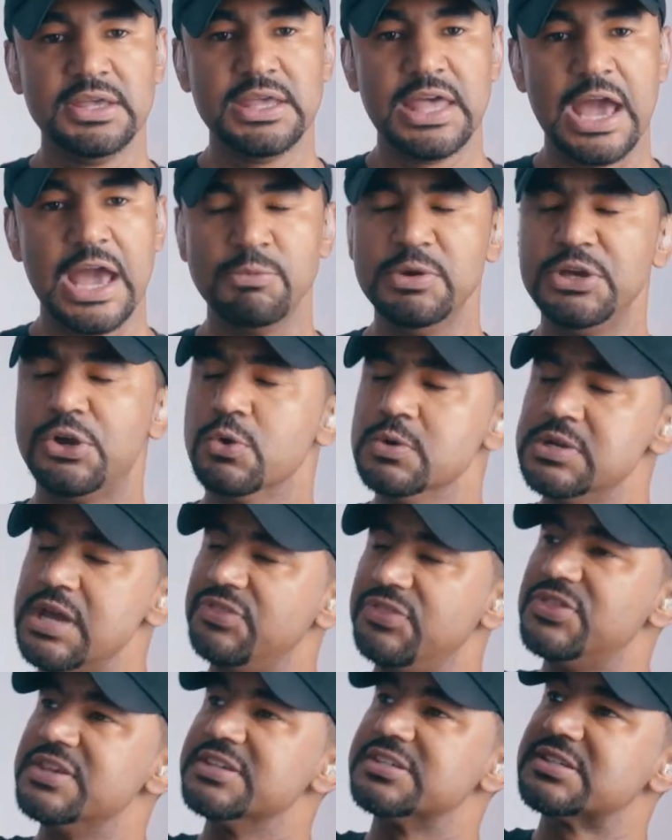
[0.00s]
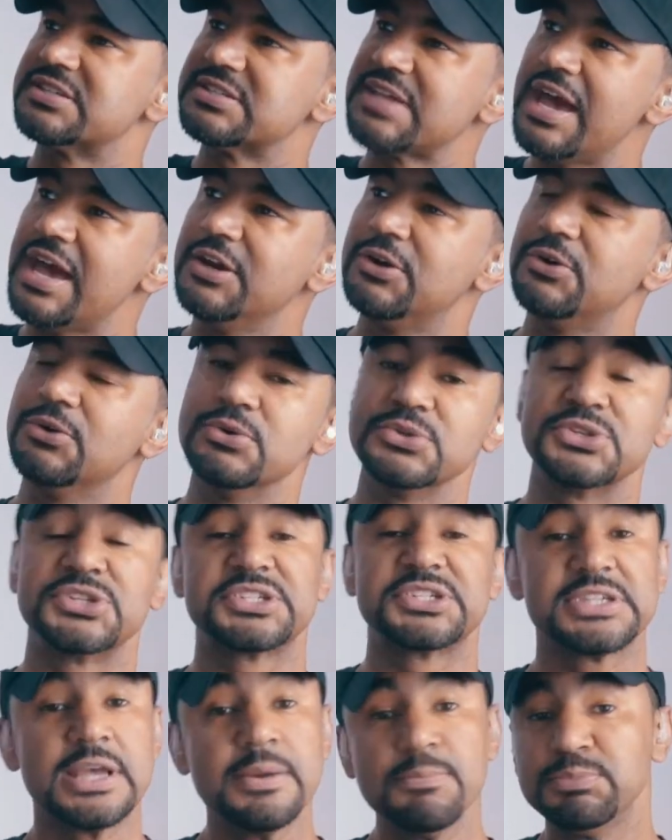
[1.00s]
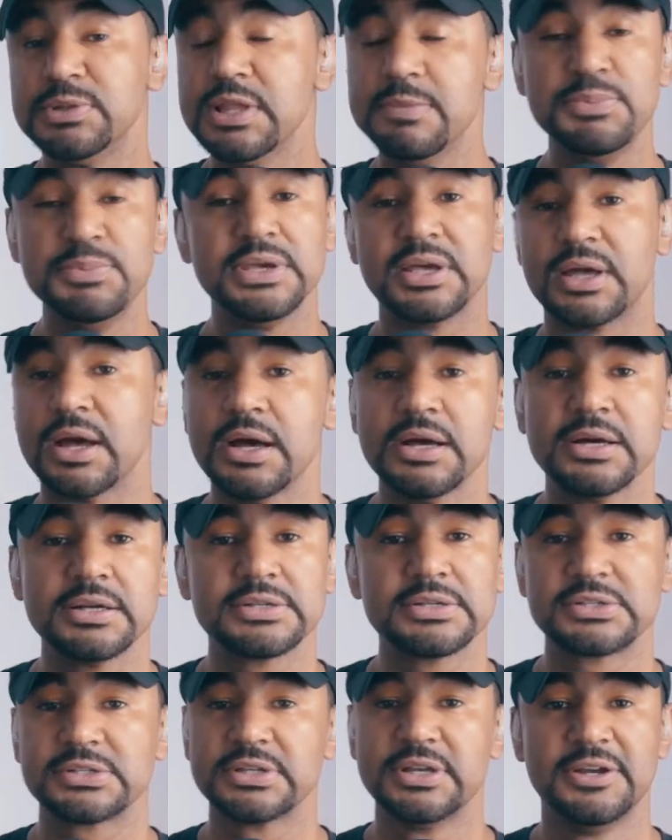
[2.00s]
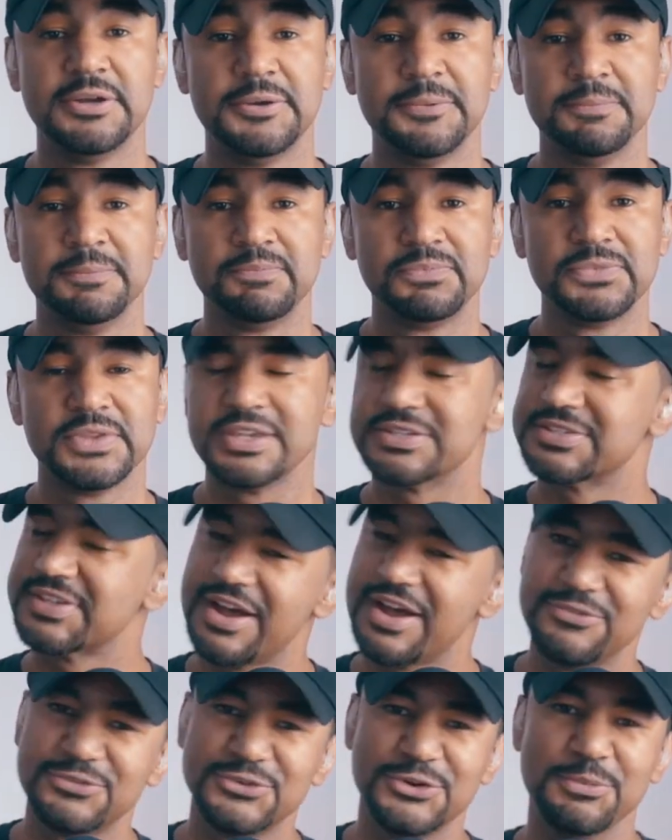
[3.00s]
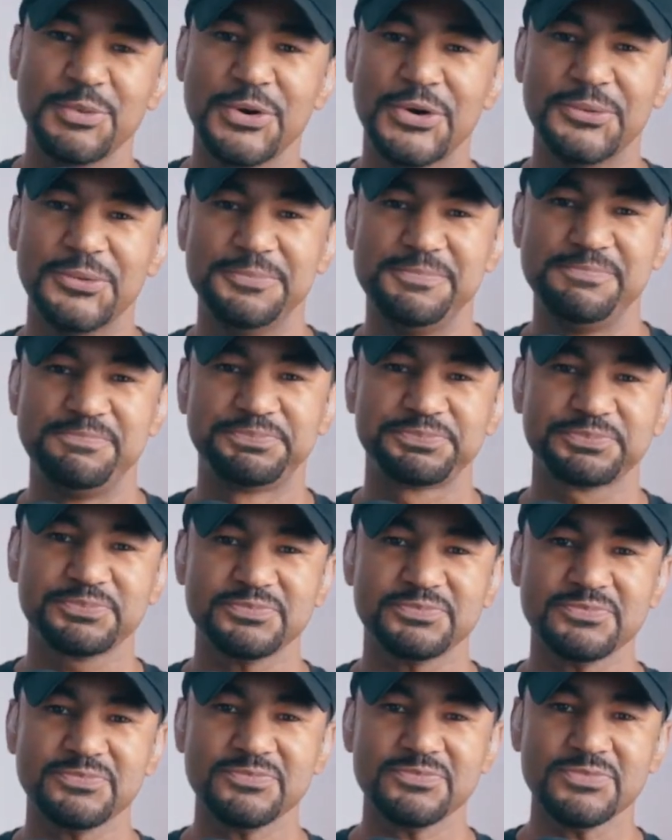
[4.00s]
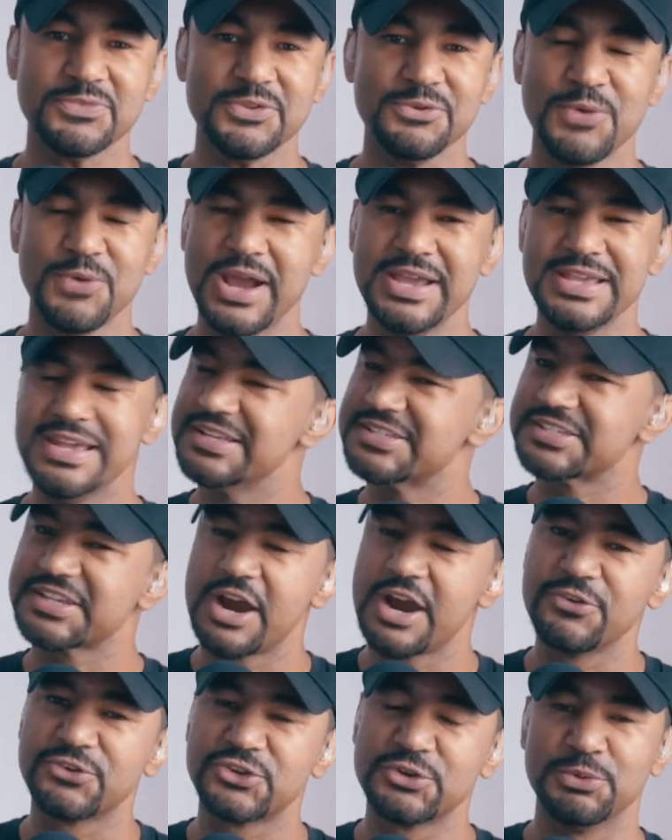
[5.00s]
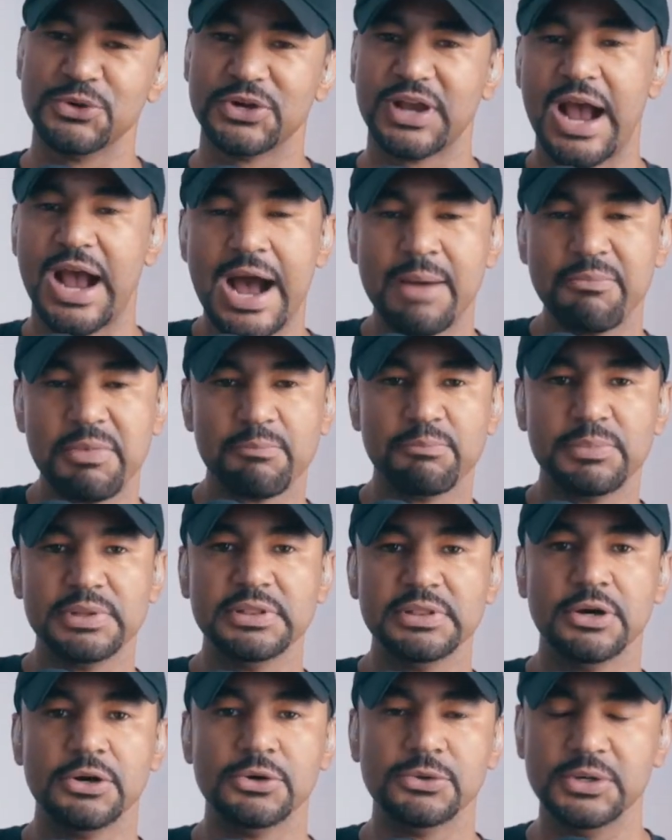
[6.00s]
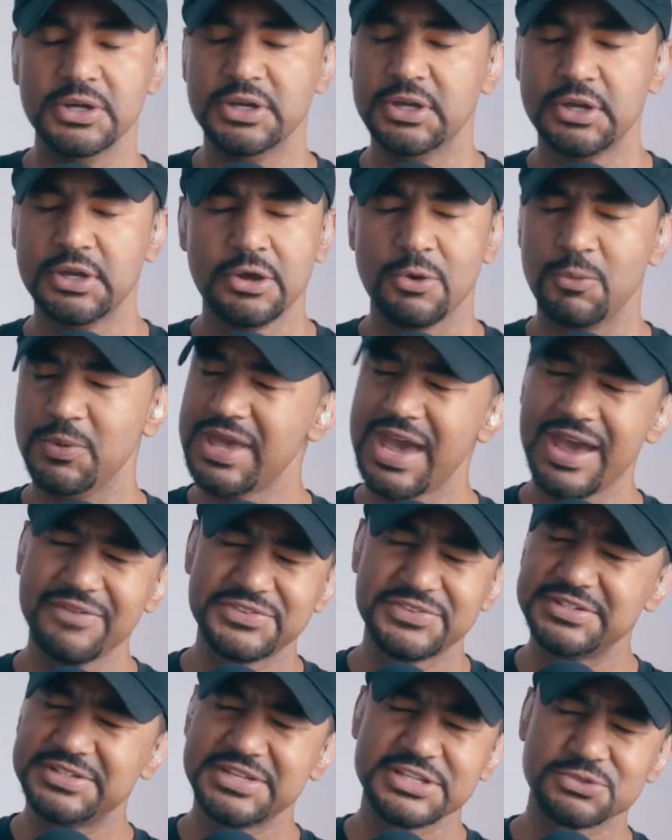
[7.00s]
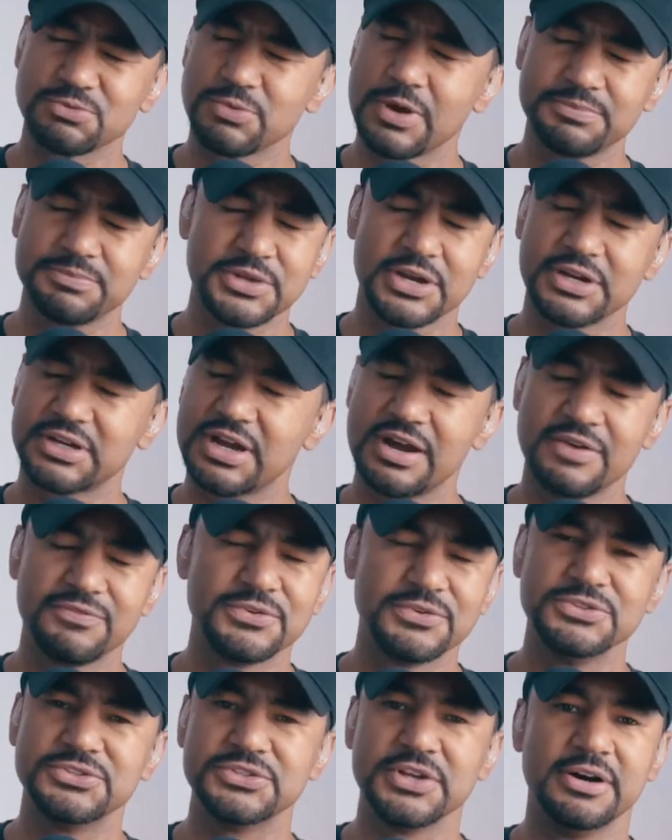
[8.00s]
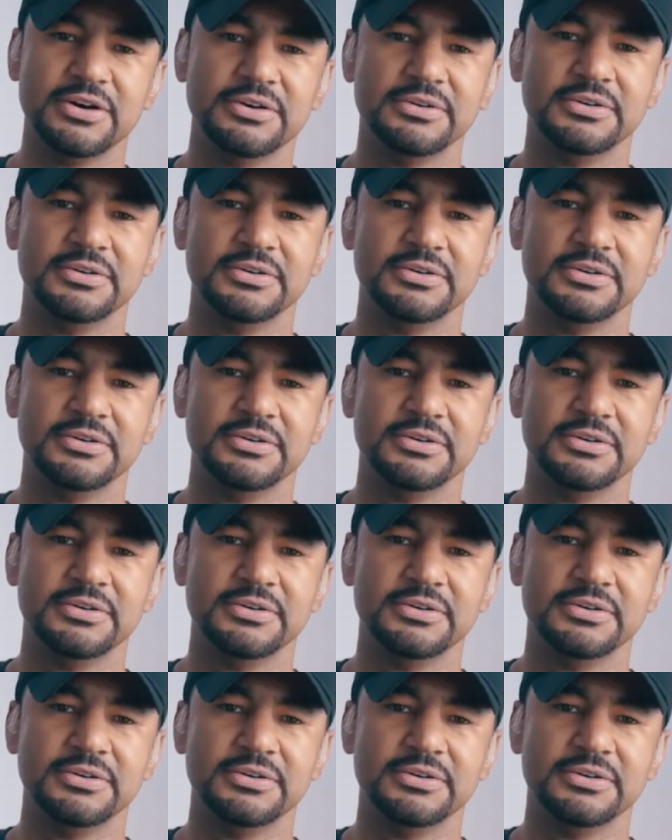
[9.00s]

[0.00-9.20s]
And we create this cycle simply because it's comfortable, right? It's comfortable. Comment below. We have to disrupt our comfort zone.